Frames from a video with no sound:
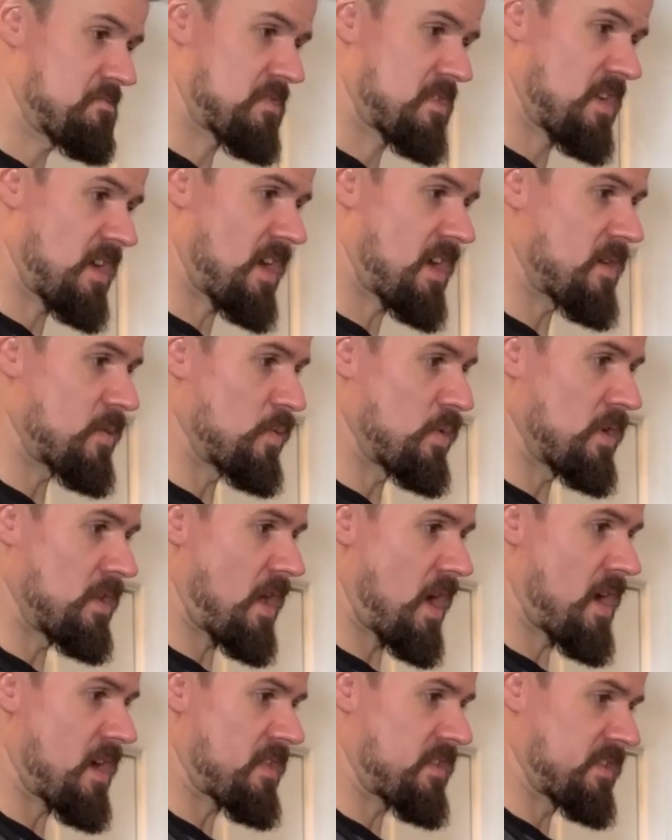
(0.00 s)
Okay, well
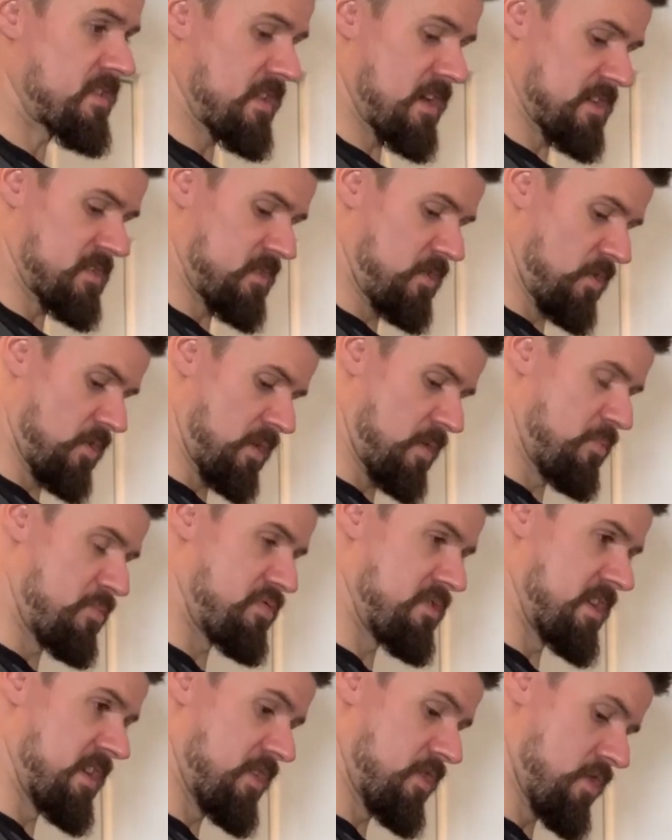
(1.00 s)
I think that's looking
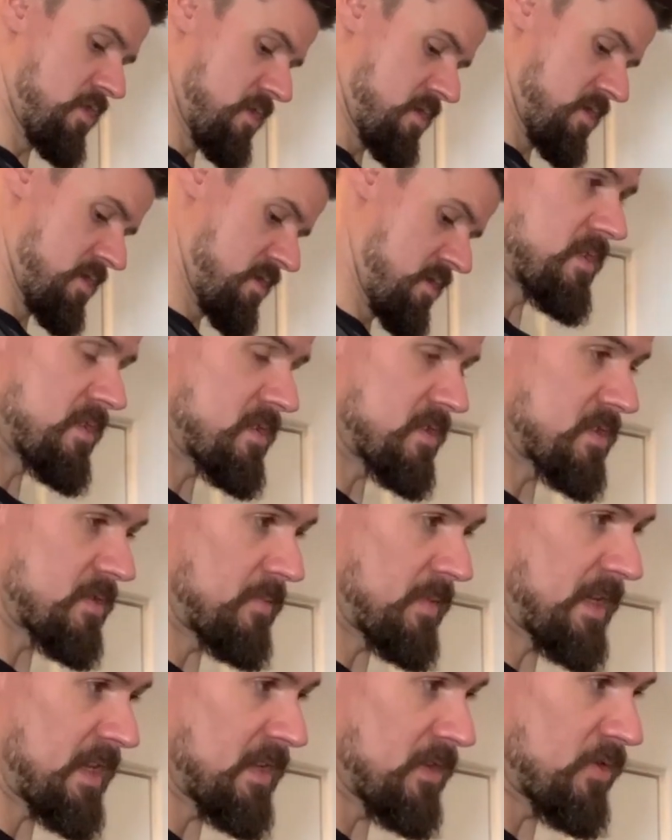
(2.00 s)
pretty good. To
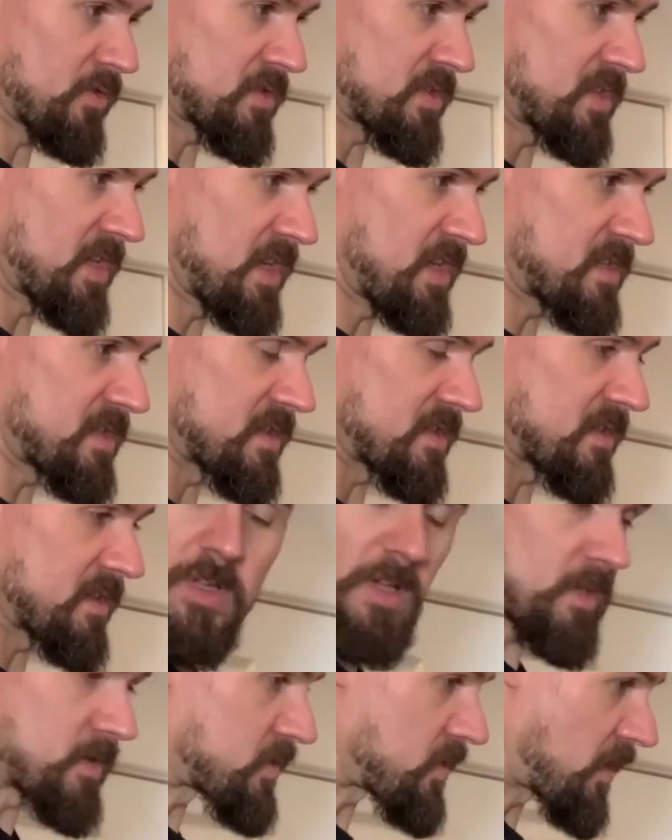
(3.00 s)
me it looks decent.
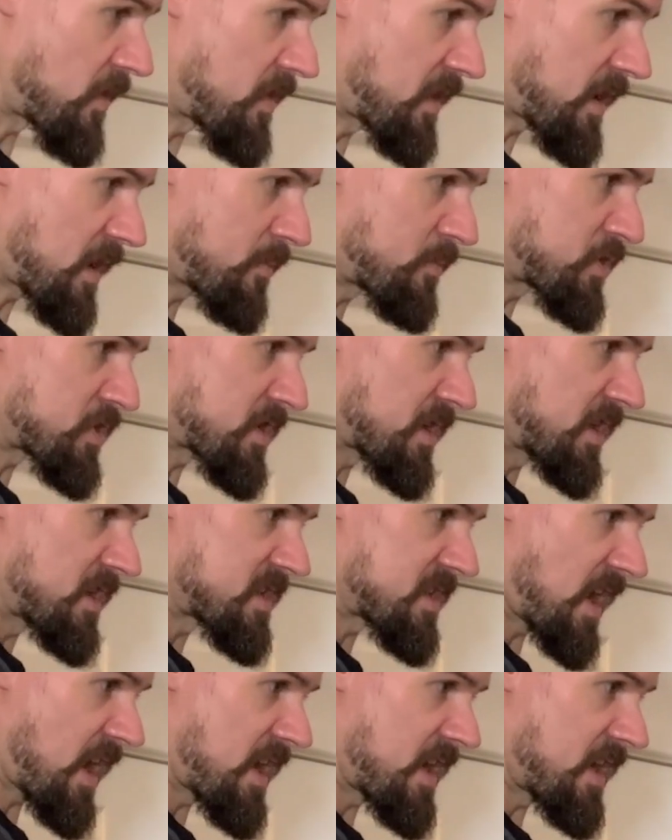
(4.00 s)
So I think I'm just going to
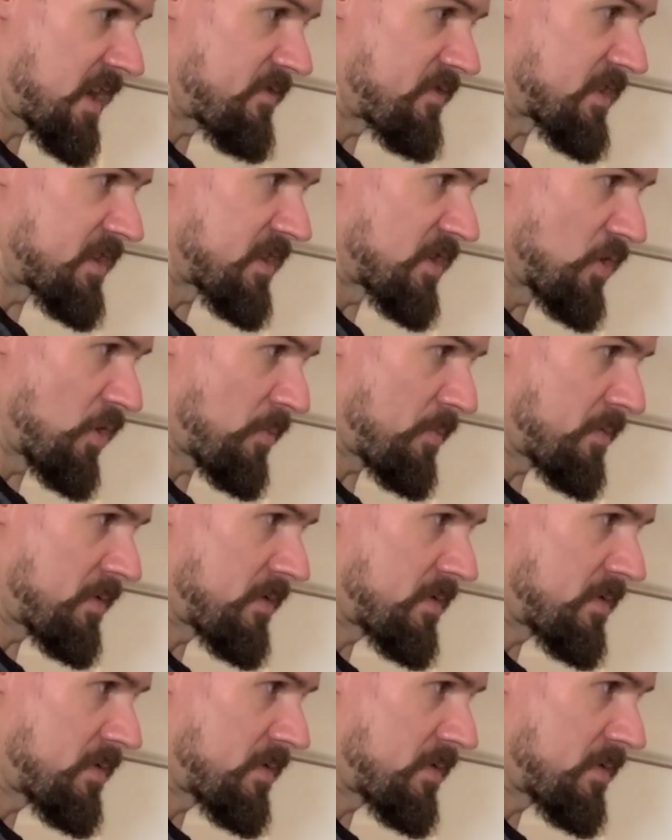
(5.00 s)
tighten everything up